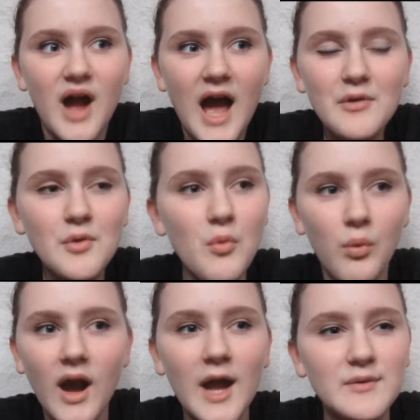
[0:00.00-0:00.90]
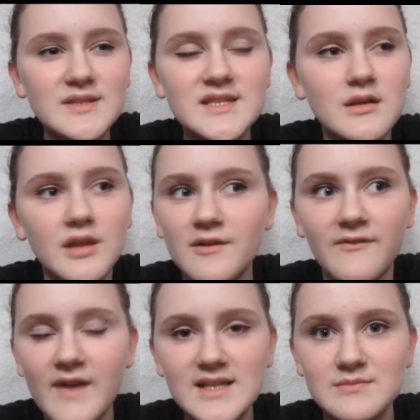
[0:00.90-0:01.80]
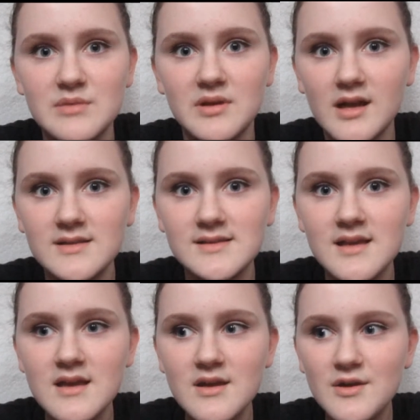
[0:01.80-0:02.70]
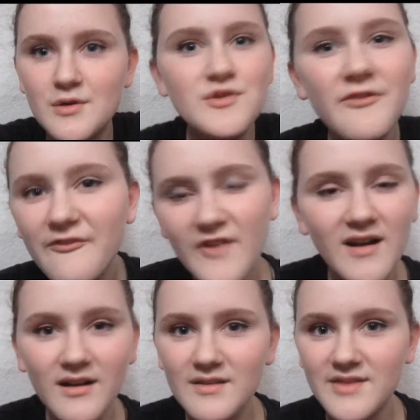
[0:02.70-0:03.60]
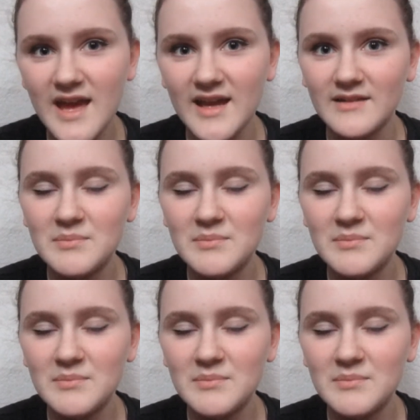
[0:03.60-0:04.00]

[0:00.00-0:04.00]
I don't know why I would sit there and let it affect me, because Who the fuck are they?